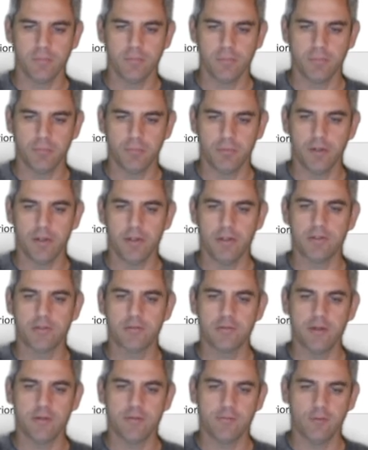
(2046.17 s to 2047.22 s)
Pretty
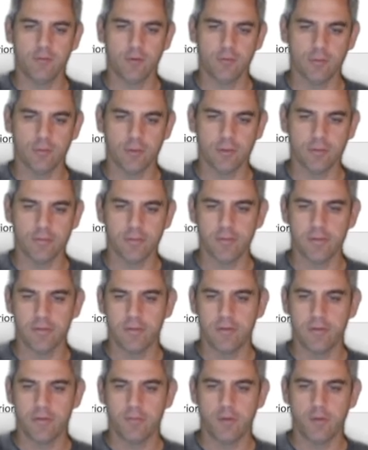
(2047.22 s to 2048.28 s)
straightforward
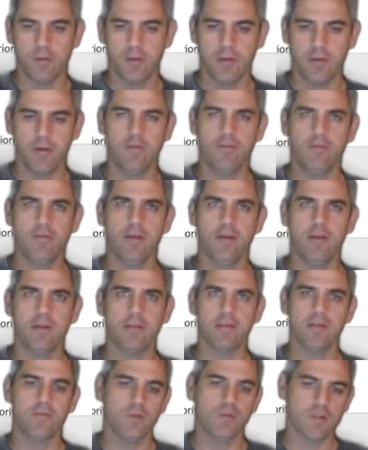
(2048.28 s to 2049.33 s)
with interface, a voice